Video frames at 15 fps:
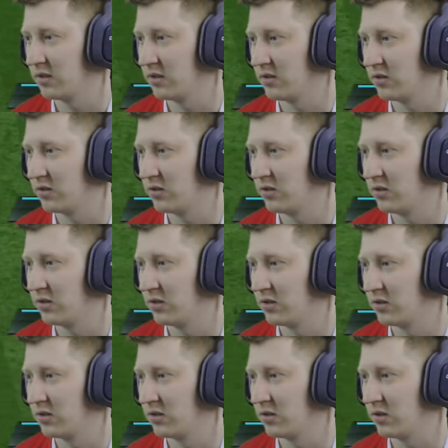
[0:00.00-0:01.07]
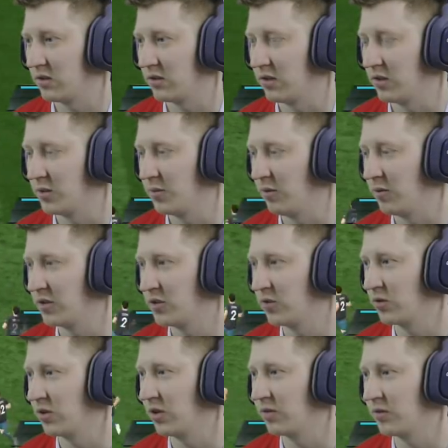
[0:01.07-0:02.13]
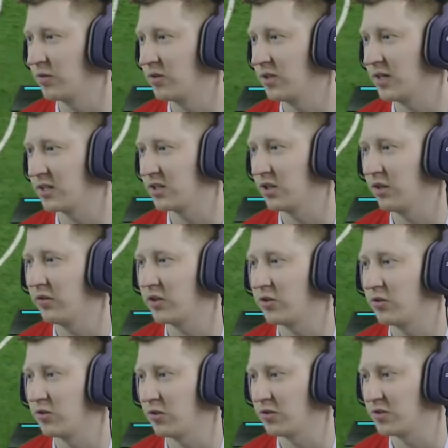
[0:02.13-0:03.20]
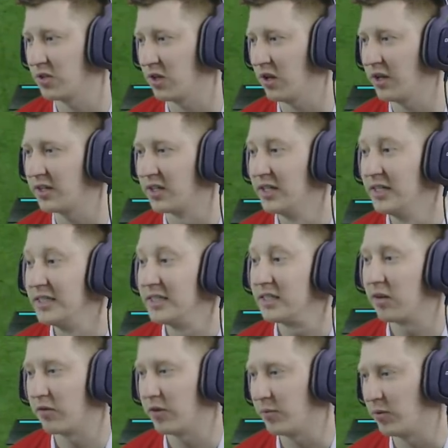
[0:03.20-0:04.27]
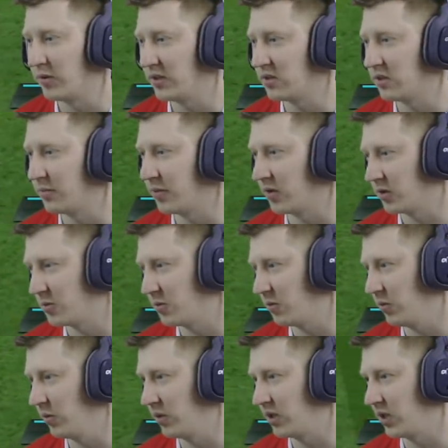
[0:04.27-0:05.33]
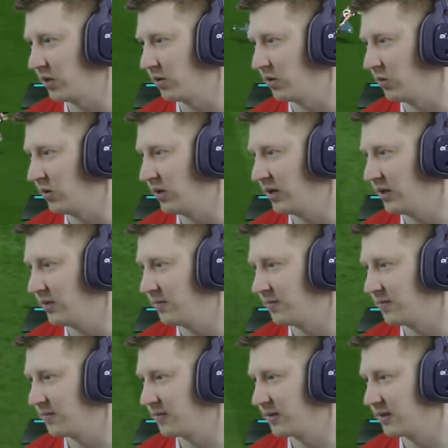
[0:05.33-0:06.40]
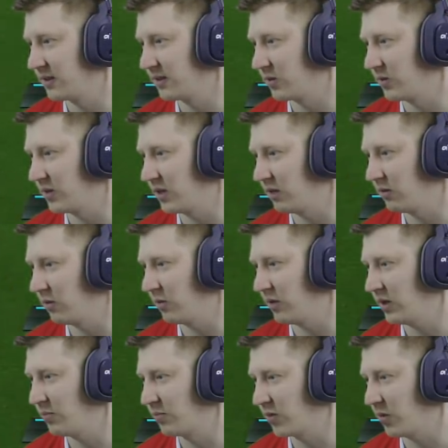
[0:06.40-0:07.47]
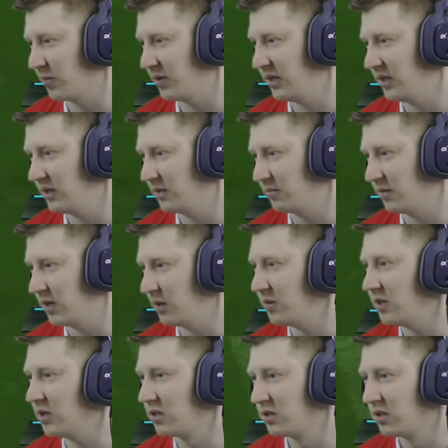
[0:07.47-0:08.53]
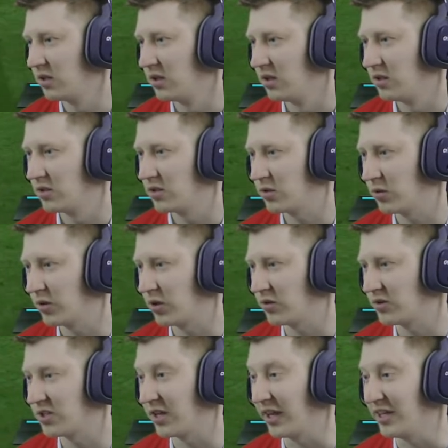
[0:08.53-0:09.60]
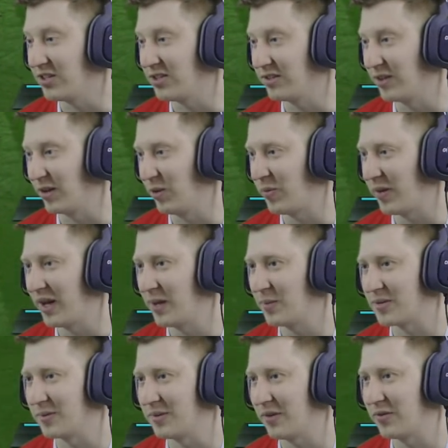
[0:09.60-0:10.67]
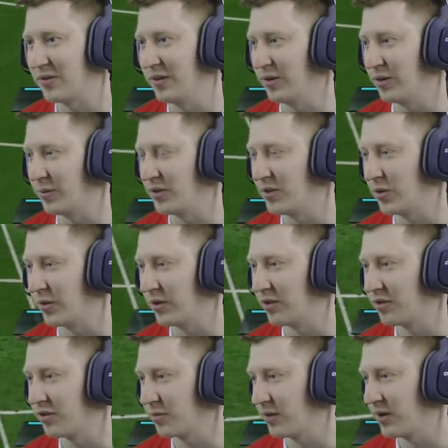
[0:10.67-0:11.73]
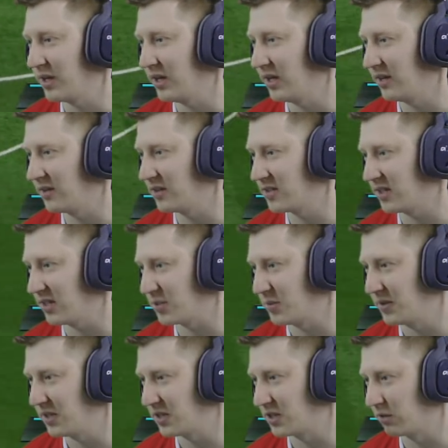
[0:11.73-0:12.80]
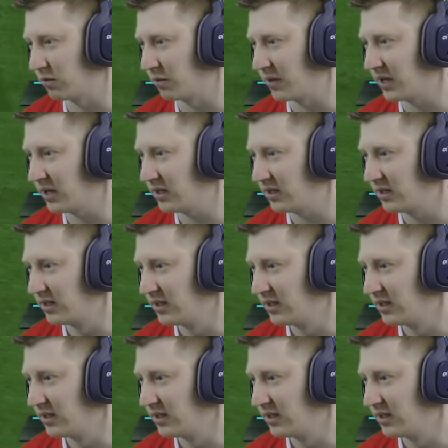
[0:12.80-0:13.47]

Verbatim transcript: Oh, nice ball by Jordan 0-3 to Gacinovic, who's onside. Lovely ball into the box, but we will clear it away. We clear it away properly. Maybe score a consolation goal, perhaps. I'm definitely not going to be scoring three in the six minutes that remain.